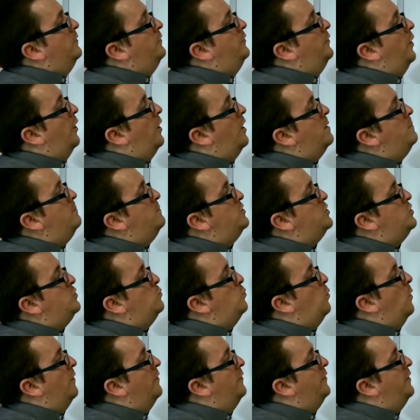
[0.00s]
times you
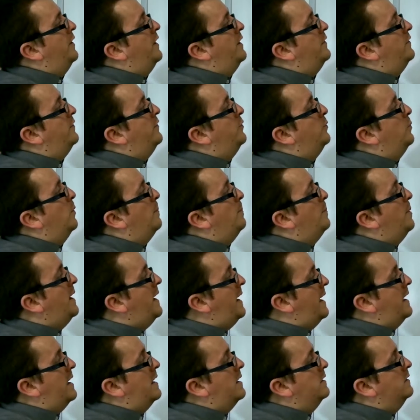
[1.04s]
want it to
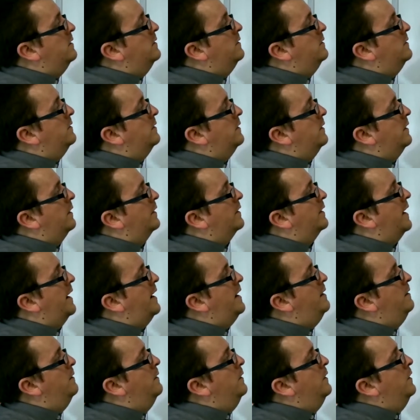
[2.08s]
appear,
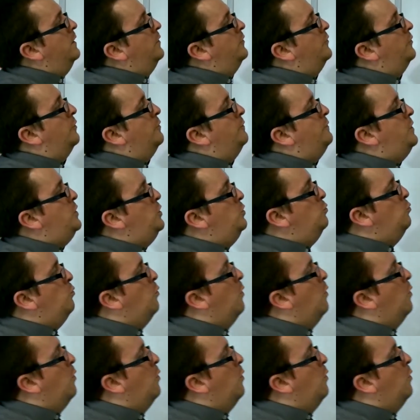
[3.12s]
okay? So if you